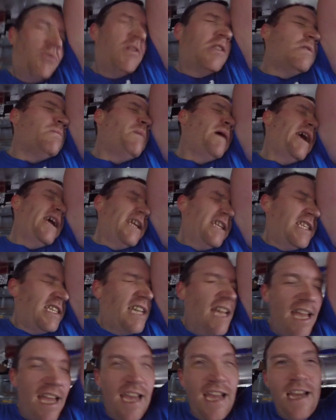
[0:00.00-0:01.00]
to expect.
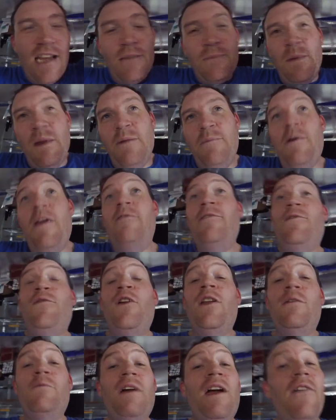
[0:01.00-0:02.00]
It's been a bit of a
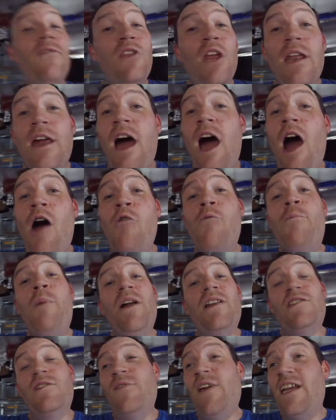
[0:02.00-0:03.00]
funny week. I've done a whole
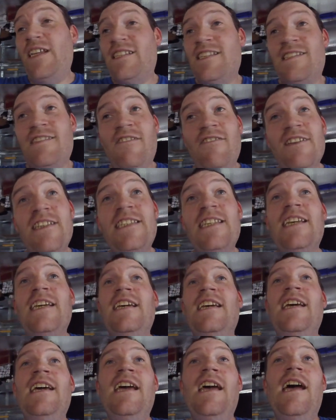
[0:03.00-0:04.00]
bunch of exercise.
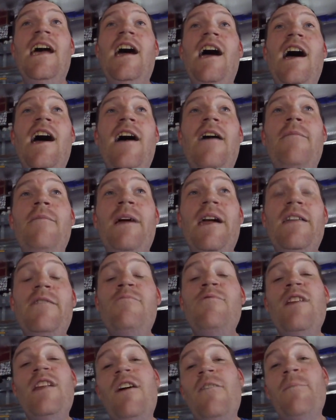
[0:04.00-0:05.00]

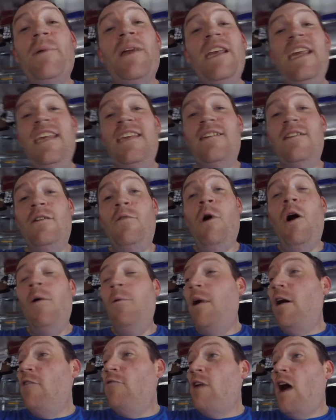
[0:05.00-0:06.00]
And really, I've been eating quite
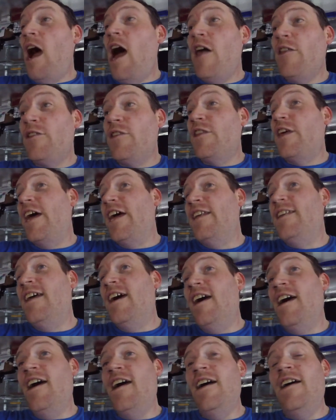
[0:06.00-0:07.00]
well, other than
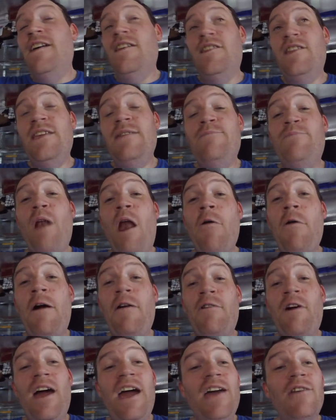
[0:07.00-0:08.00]
the
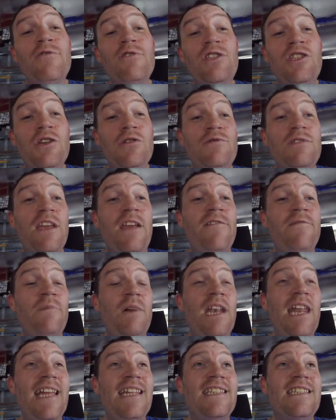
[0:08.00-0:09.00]
blowout that I had on Tuesday for
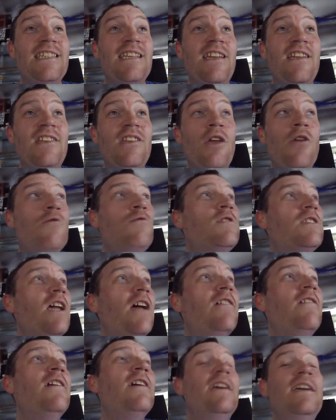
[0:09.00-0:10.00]
my lads do.
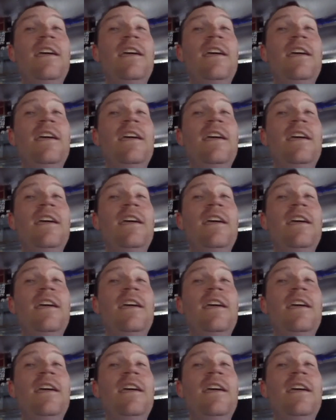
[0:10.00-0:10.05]
So